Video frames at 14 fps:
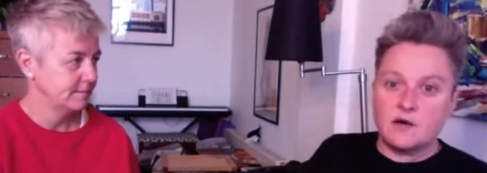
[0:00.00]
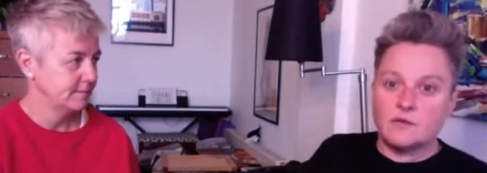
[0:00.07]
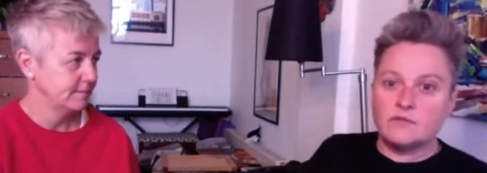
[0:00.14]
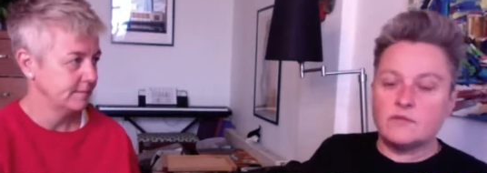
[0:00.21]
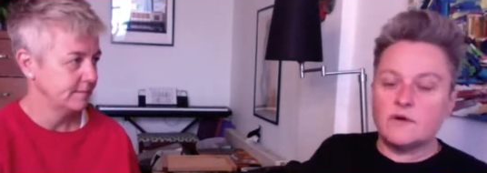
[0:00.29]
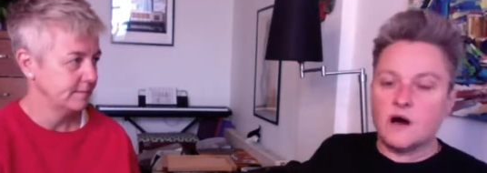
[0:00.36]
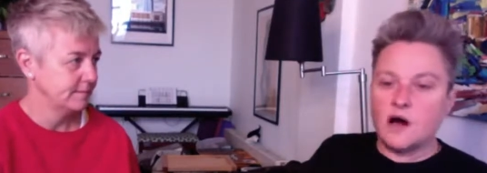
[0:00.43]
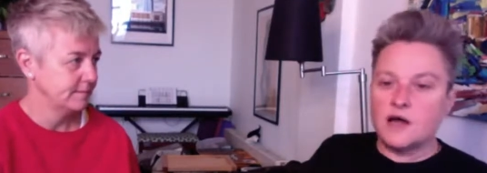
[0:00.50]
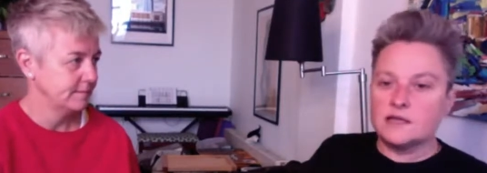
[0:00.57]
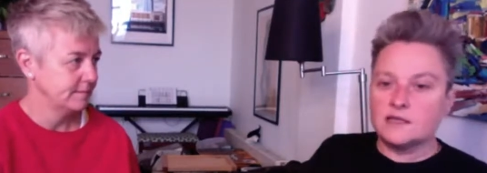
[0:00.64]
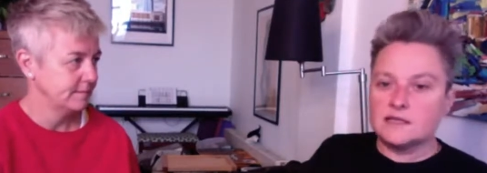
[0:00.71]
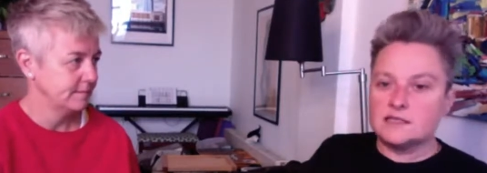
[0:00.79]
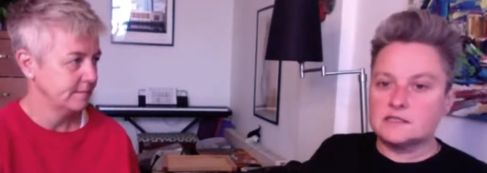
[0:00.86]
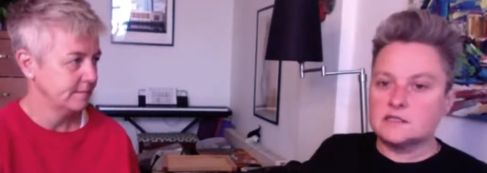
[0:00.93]
Speaker 1: of i
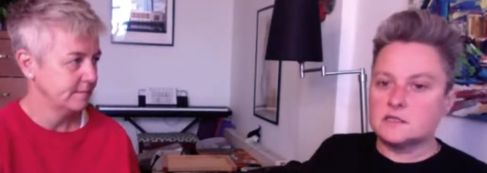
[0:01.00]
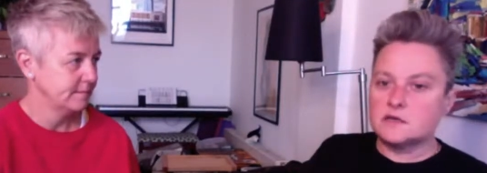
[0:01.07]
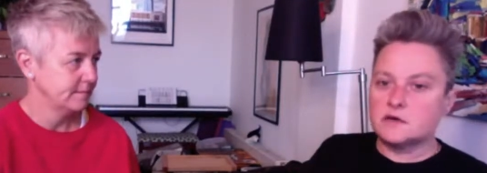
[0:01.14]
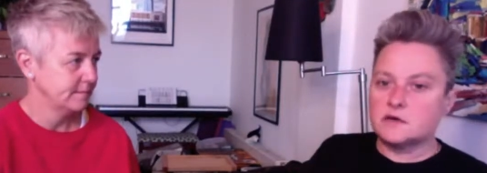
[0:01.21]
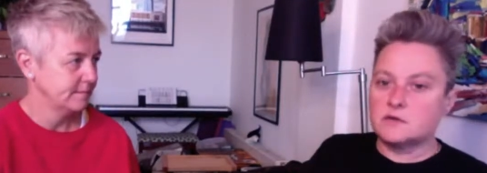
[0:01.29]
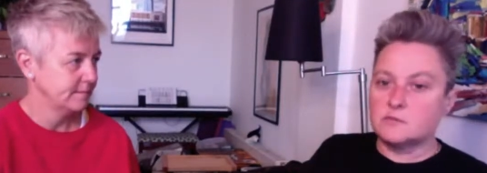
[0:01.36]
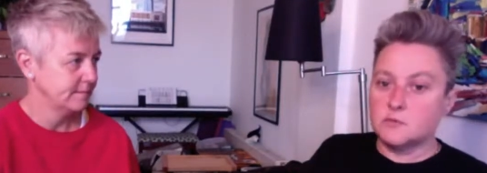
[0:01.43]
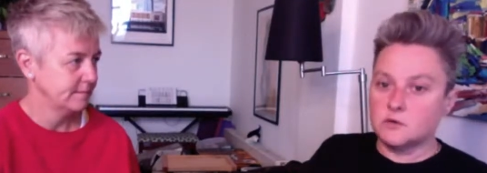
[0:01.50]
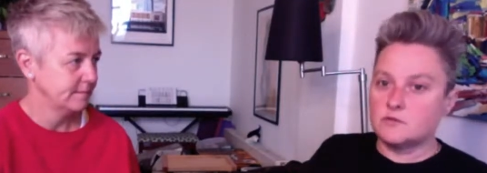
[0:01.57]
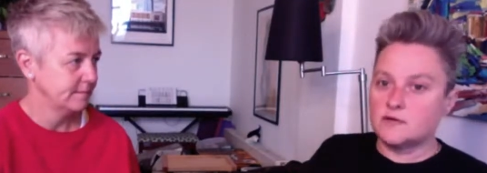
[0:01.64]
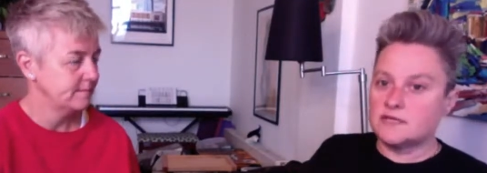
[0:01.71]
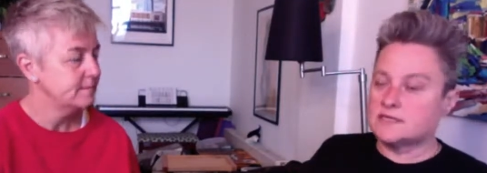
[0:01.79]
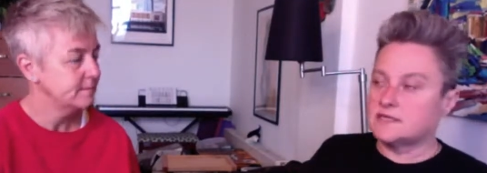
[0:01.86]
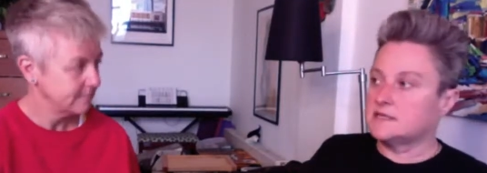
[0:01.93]
need to look at
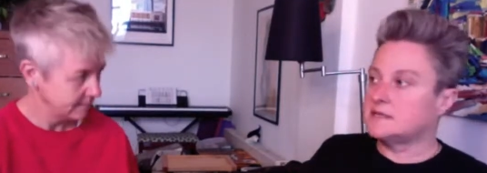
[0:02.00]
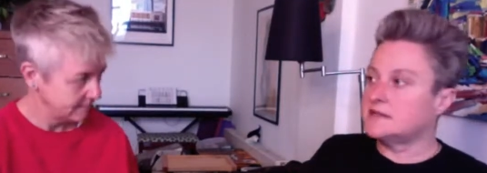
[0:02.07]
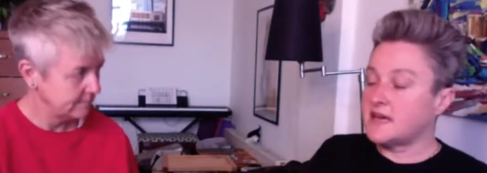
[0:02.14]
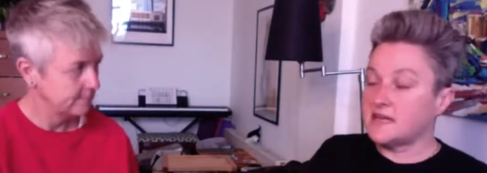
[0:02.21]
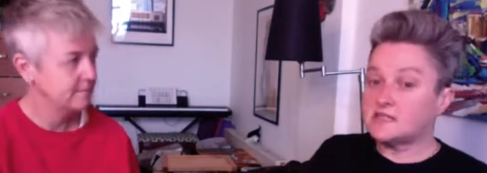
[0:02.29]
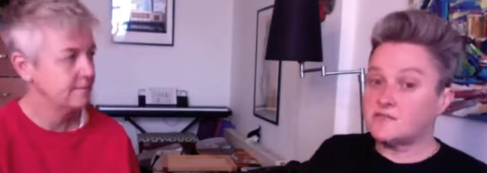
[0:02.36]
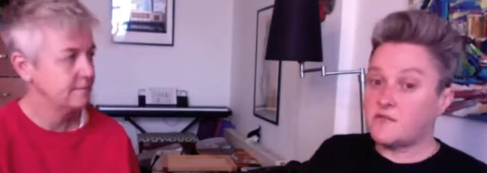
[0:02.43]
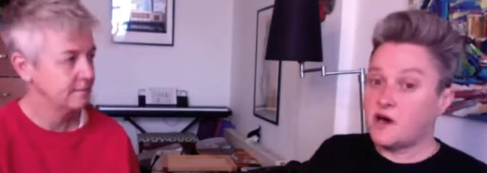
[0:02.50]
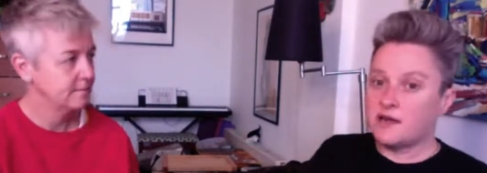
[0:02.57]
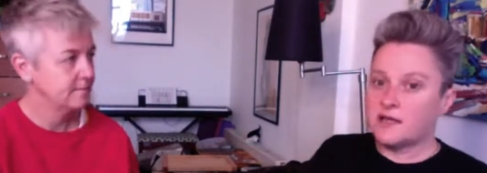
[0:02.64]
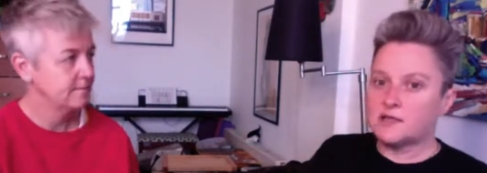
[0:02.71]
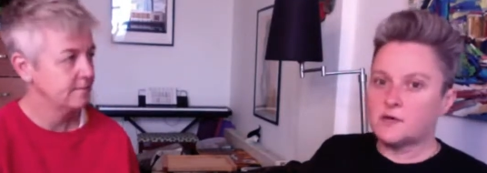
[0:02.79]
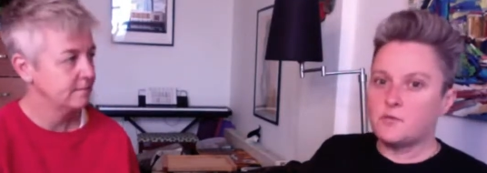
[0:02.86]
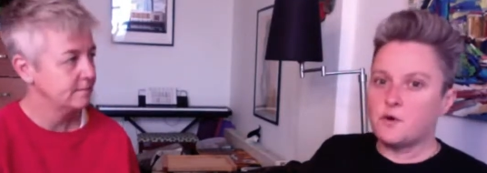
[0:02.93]
moderating then that's mm-hmm. fine i
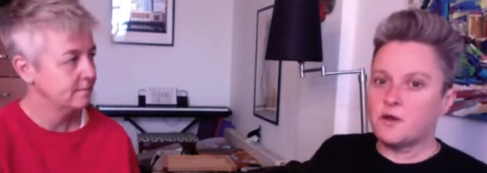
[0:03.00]
don't